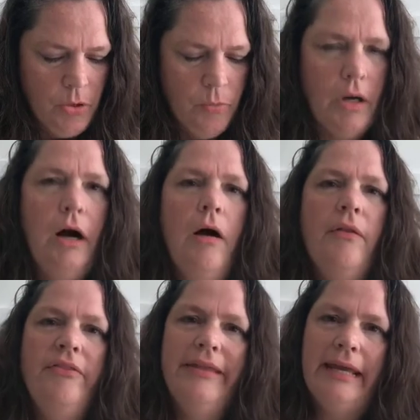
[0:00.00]
Well,
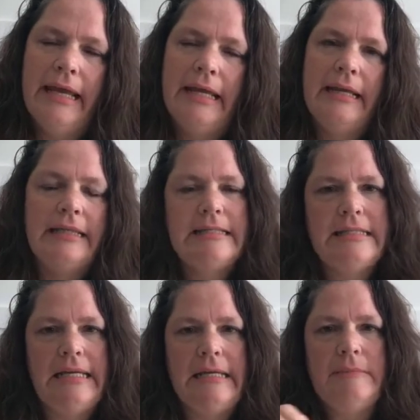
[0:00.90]
then it
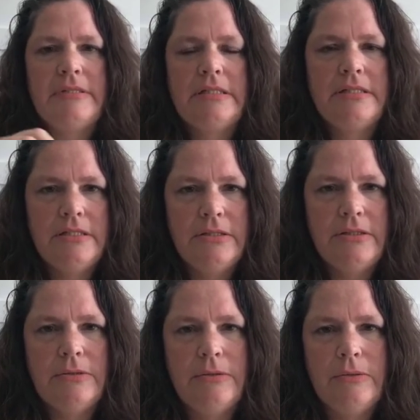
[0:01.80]
seems
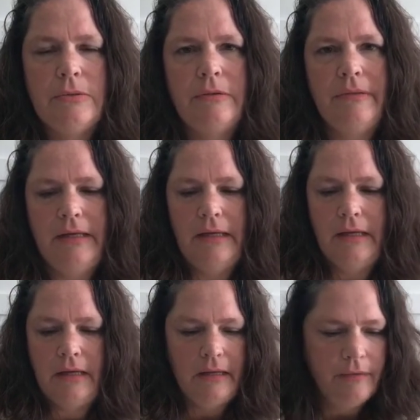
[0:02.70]
to
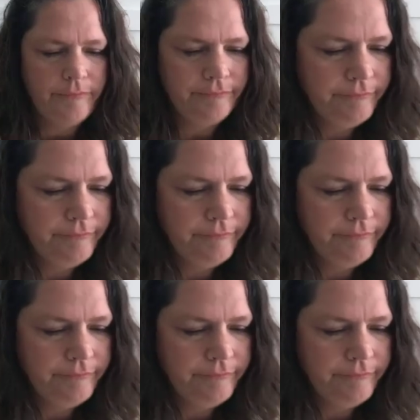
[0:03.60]
the